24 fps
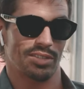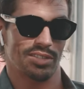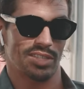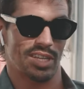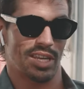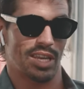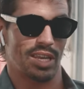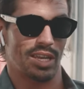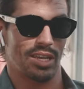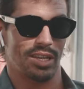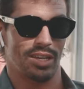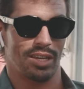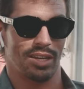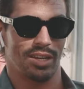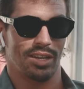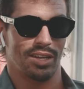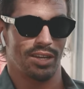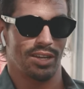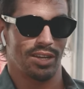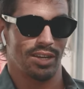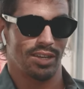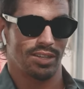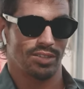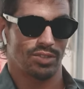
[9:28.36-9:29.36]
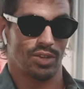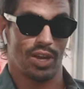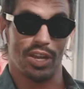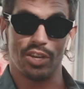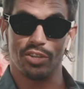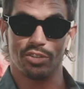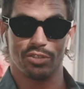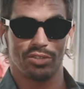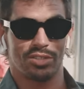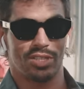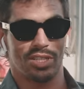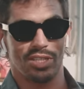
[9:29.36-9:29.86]
when I was a kid. So I
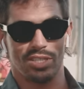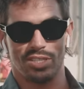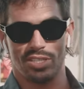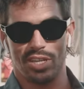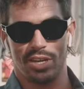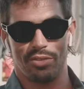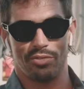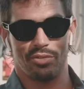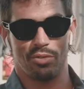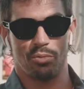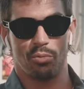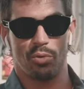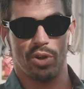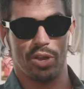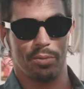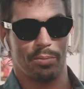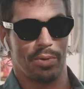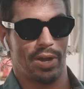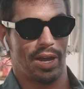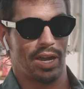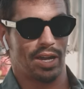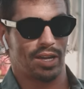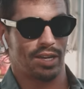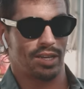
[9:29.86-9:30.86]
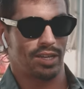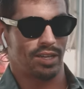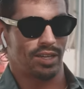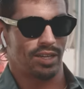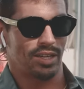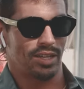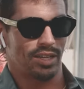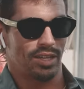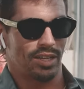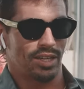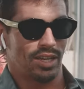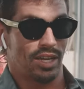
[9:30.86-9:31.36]
knew TJ from way back.
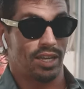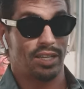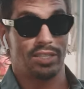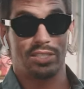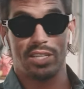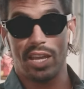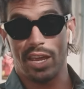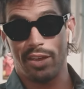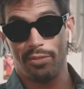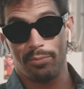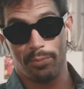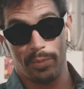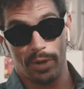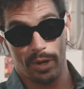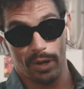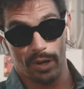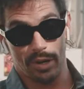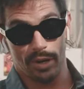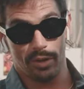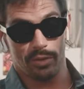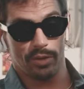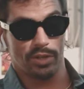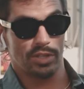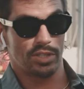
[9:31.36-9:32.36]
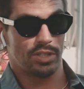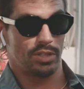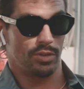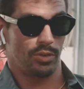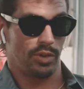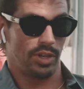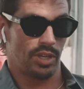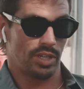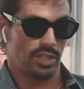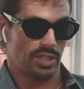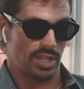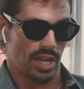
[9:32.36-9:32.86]
And Dave Mirra and,
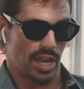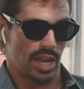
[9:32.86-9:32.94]
and